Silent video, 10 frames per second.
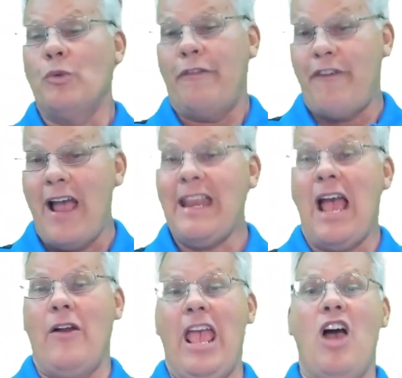we find
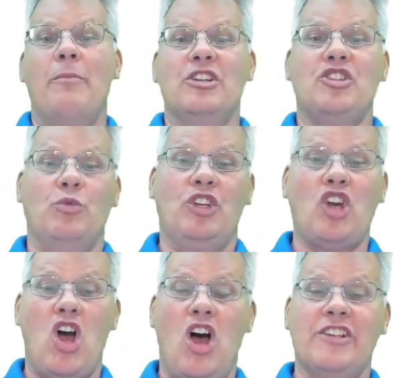out how much it would
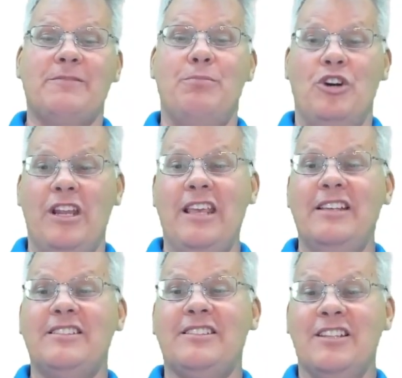cost
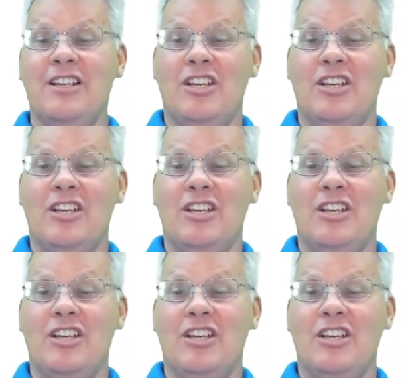Bernice